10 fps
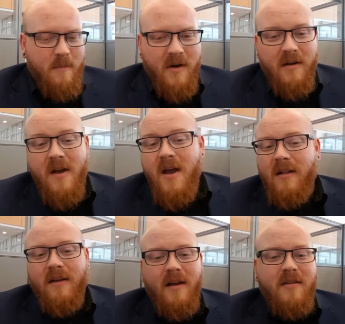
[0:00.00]
But
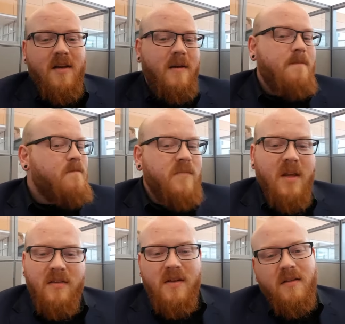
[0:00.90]
like I say,
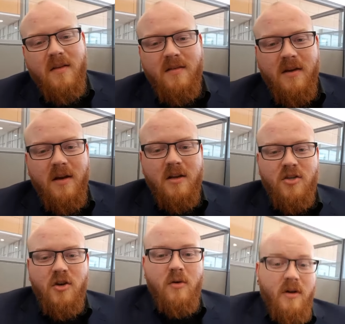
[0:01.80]
distance isn't an
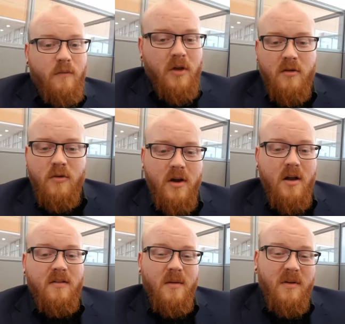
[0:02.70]
issue, and if we agree
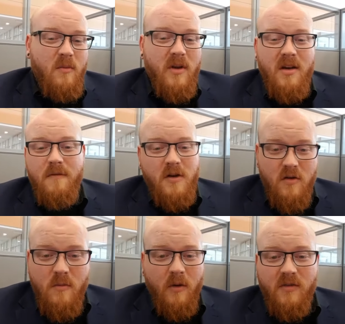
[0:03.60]
on something, we could even
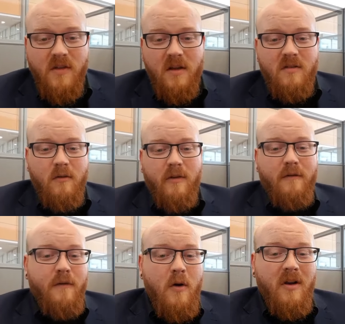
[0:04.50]
do most things over the
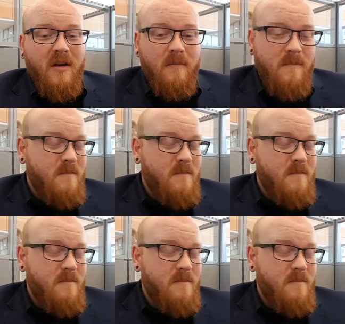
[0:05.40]
phone and